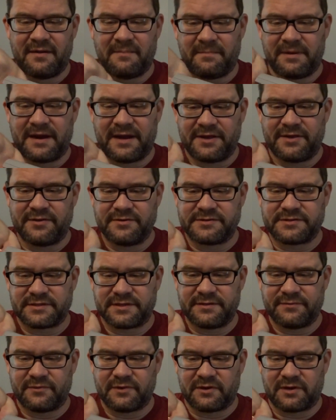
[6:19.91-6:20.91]
but I
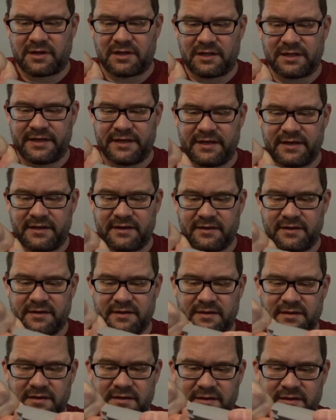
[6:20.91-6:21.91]
usually will clean.
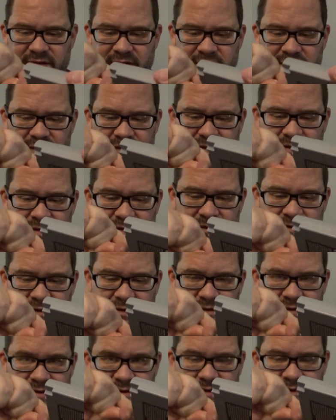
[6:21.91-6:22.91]

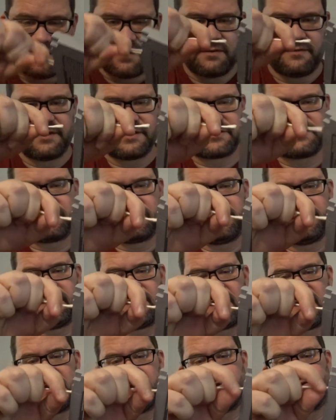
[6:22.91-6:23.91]
And this one you
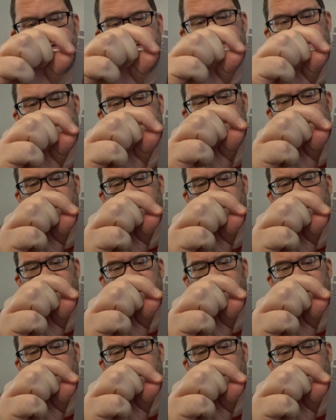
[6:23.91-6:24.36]
got to do